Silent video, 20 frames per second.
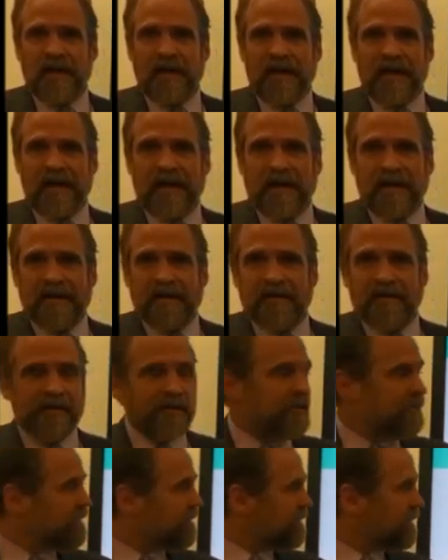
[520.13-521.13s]
And
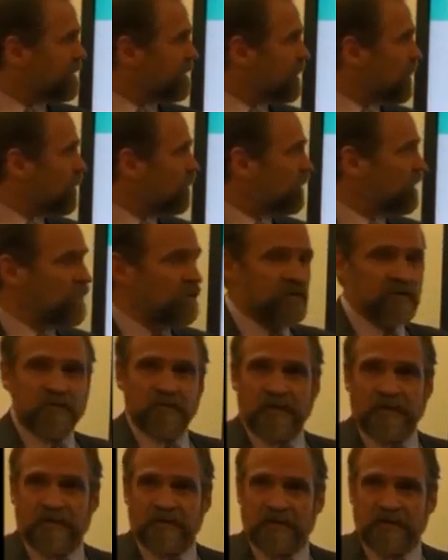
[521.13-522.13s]
hopefully this
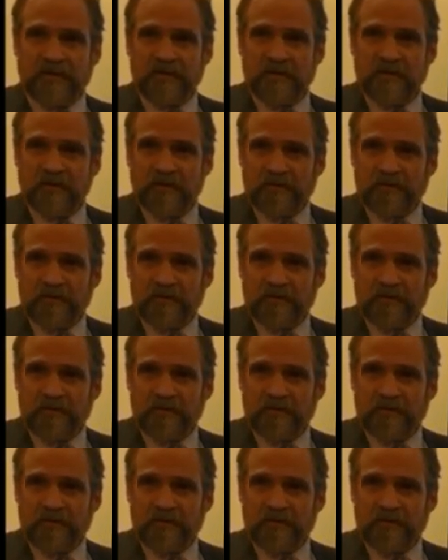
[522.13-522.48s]
made sense to you.